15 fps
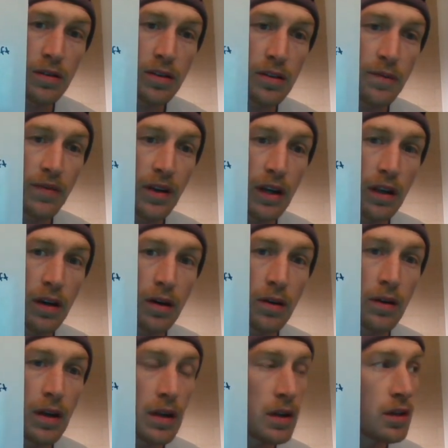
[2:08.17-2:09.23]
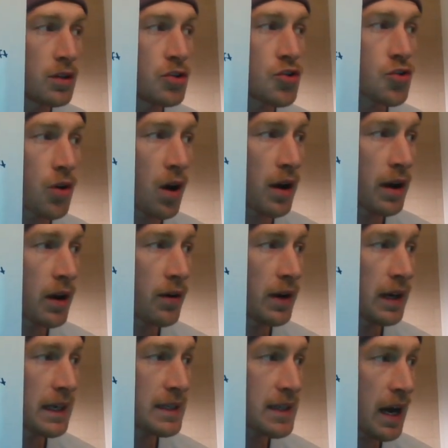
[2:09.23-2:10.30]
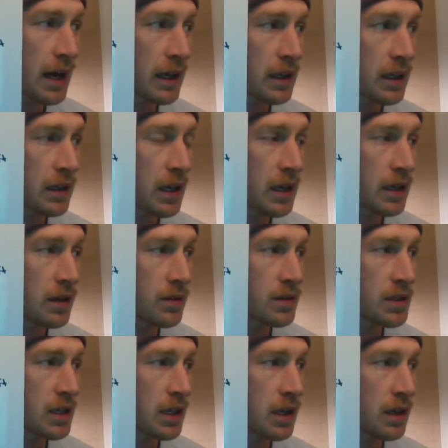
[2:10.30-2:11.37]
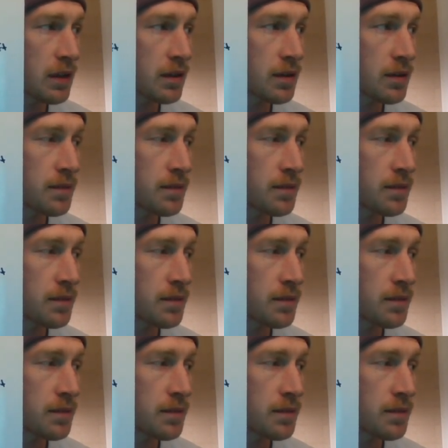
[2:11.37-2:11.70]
YouTube video, draw it out exactly like you see it.